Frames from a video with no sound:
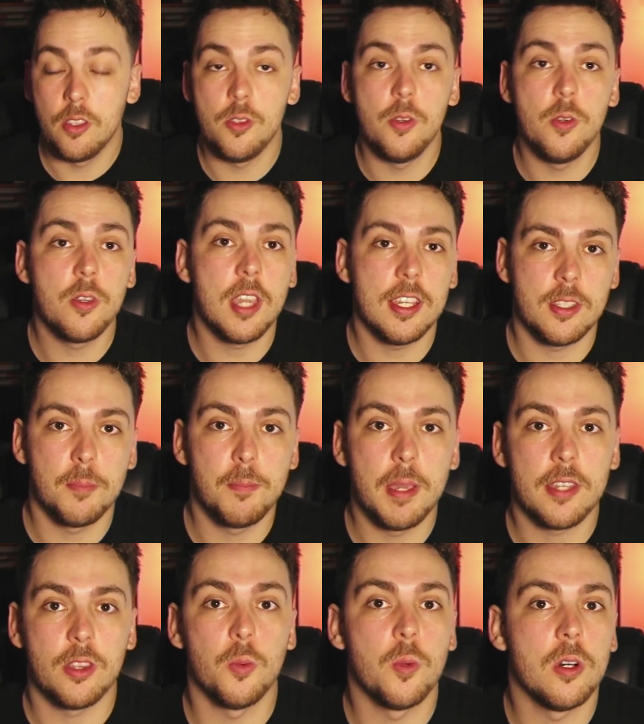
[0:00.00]
You get to
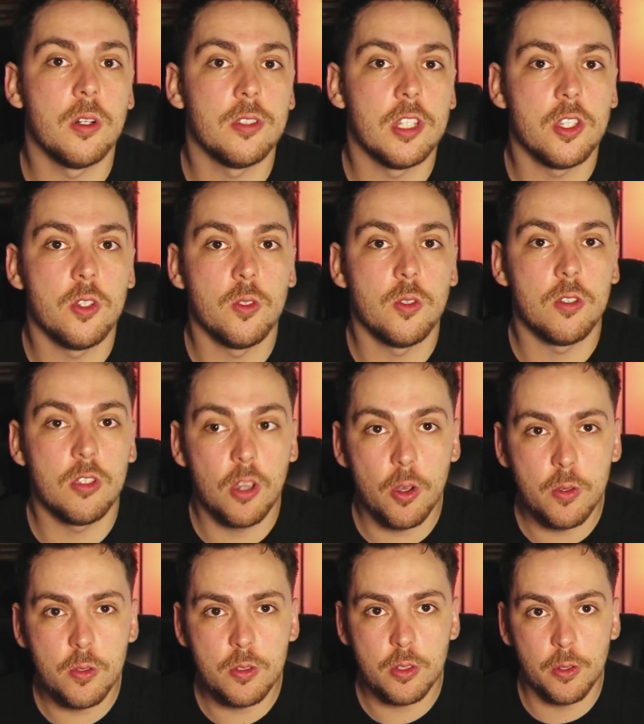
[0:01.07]
pick the world that you
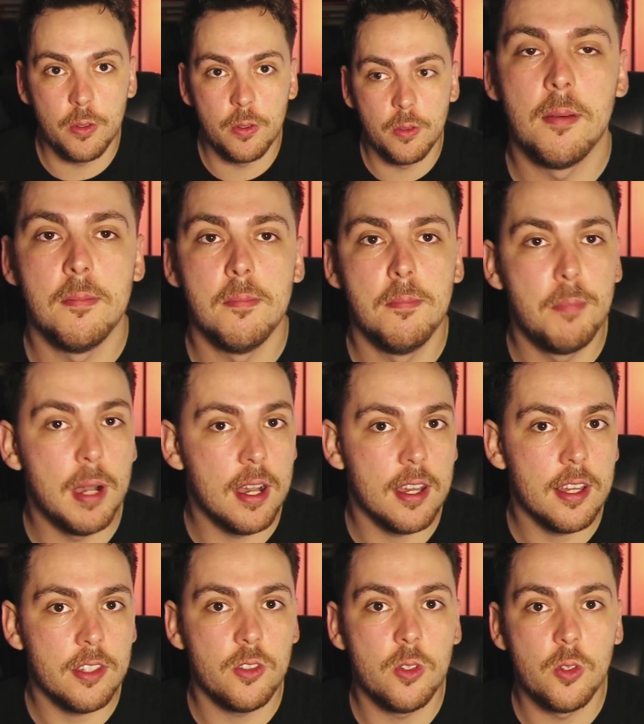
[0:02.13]
go to,
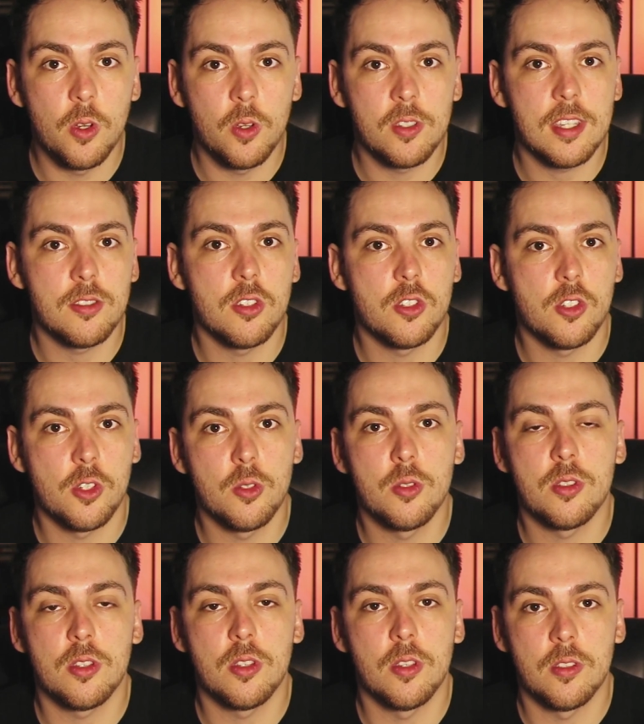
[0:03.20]
but you don't get to
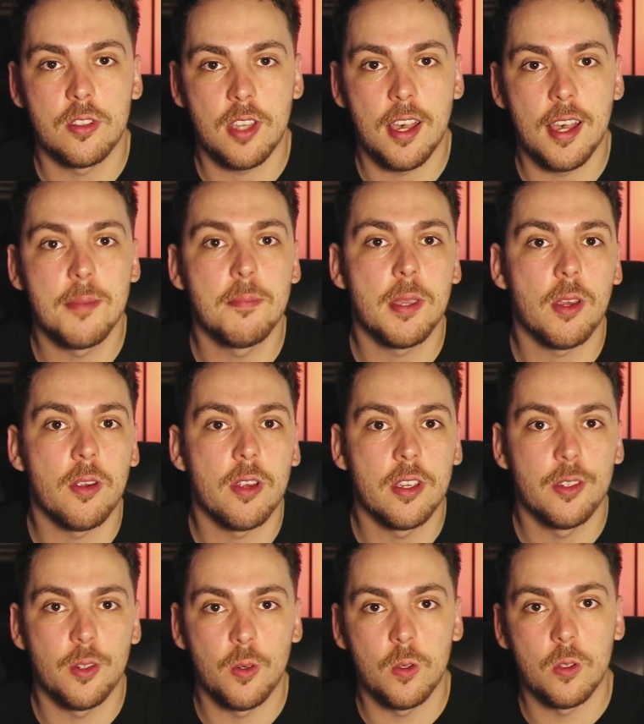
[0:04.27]
choose the time
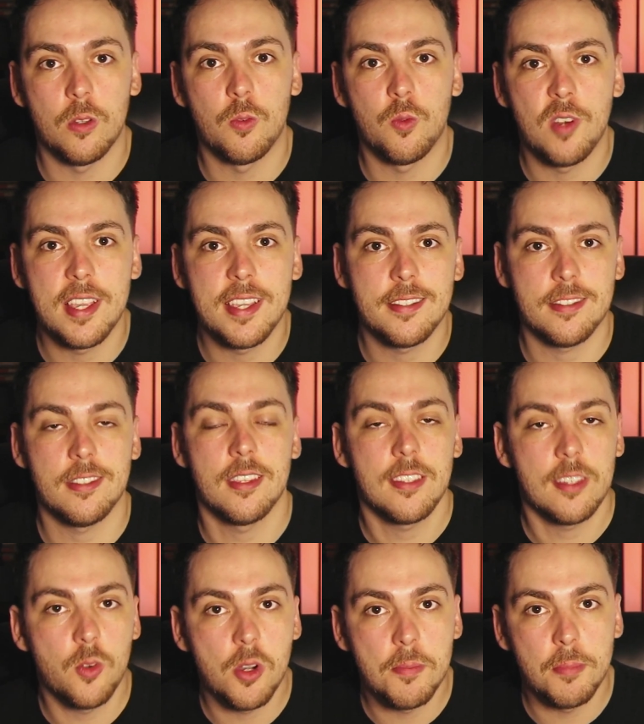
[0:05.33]
period or the race
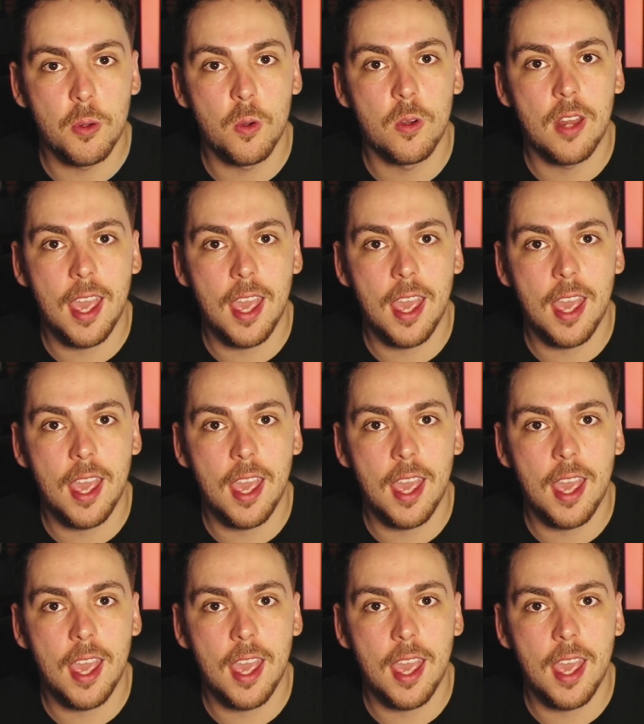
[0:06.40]
that you are born